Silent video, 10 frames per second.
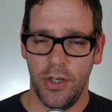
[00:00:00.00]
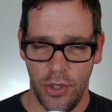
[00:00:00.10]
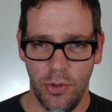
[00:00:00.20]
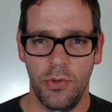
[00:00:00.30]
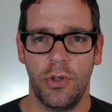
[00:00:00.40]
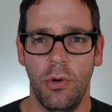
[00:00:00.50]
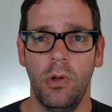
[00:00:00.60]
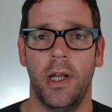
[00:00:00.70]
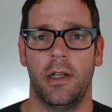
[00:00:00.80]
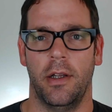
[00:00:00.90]
Use
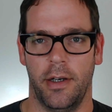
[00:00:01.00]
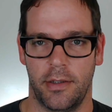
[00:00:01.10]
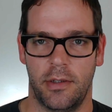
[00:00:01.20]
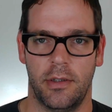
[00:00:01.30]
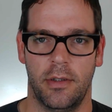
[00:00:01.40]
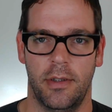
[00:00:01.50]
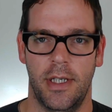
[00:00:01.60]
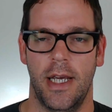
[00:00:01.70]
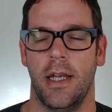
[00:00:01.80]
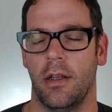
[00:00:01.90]
Google Analytics
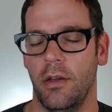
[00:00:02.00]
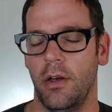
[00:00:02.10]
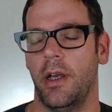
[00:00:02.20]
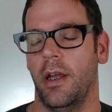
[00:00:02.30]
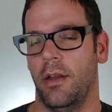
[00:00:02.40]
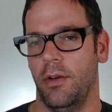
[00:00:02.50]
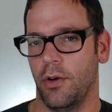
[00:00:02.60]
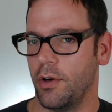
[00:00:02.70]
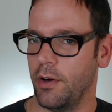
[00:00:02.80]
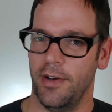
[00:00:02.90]
and look at
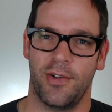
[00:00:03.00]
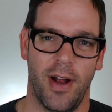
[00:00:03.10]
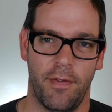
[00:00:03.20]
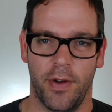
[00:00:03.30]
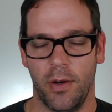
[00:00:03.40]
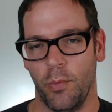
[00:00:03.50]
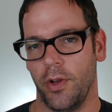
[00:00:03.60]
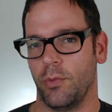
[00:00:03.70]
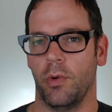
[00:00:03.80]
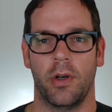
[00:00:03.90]
your current traffic and
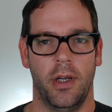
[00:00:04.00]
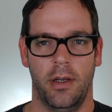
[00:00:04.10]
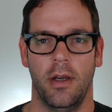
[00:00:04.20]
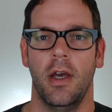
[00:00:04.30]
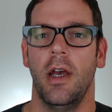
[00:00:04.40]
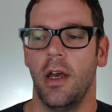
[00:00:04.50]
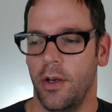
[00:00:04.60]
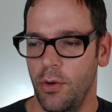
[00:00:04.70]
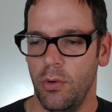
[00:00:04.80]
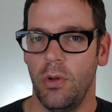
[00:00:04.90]
what's working.
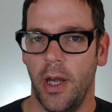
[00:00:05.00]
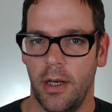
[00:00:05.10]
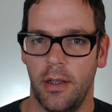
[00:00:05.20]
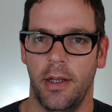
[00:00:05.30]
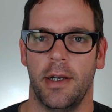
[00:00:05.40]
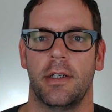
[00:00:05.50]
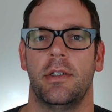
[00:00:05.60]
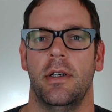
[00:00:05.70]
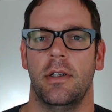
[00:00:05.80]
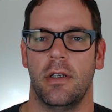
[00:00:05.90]
Google
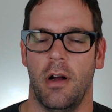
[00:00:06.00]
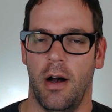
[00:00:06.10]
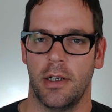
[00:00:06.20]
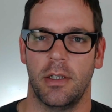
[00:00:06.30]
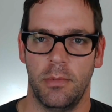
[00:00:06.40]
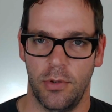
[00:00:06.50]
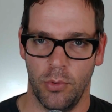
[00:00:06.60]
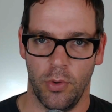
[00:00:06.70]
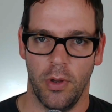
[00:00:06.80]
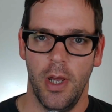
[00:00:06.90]
Analytics is an awesome
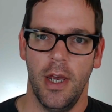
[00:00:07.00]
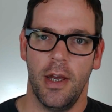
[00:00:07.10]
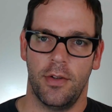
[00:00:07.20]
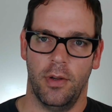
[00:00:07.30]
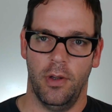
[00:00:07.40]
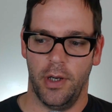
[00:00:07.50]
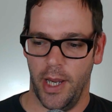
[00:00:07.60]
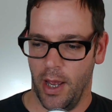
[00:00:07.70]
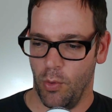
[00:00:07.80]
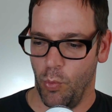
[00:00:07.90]
tool to look
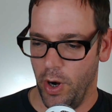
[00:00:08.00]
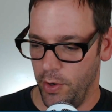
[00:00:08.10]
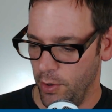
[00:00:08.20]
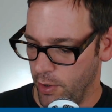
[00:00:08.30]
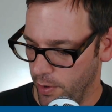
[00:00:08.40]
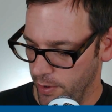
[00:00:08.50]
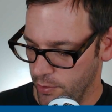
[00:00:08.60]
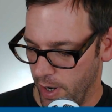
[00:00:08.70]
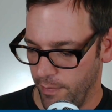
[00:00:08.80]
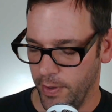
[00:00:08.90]
at where your current
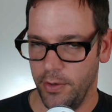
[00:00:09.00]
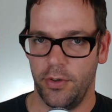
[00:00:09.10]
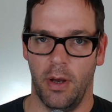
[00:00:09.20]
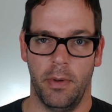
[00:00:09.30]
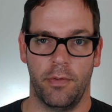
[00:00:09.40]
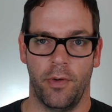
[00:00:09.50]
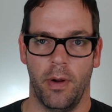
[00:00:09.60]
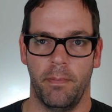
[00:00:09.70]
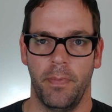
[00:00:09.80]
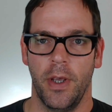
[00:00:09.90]
traffic is coming
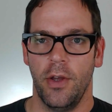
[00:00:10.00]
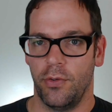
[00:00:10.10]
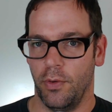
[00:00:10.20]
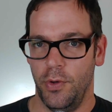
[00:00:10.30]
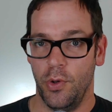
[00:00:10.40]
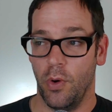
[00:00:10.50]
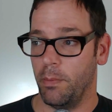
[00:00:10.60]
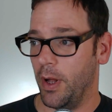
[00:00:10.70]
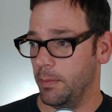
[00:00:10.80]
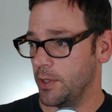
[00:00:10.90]
from. So if you go and
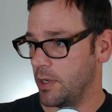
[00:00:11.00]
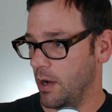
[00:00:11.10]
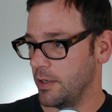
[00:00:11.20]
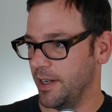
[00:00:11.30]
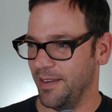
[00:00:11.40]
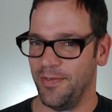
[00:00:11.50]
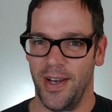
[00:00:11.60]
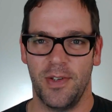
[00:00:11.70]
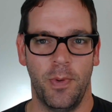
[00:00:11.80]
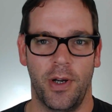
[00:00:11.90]
publish content on
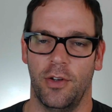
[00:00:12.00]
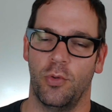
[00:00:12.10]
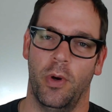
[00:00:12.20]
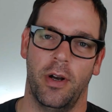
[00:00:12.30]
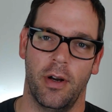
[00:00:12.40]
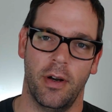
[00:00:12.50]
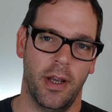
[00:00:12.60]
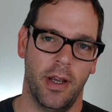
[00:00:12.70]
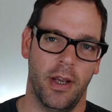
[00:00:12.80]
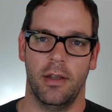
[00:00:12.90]
Facebook and Twitter
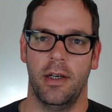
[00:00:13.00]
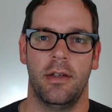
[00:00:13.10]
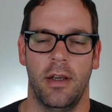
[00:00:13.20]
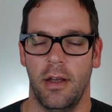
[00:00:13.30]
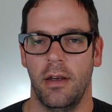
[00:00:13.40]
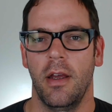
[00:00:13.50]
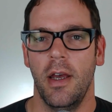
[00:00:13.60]
and LinkedIn,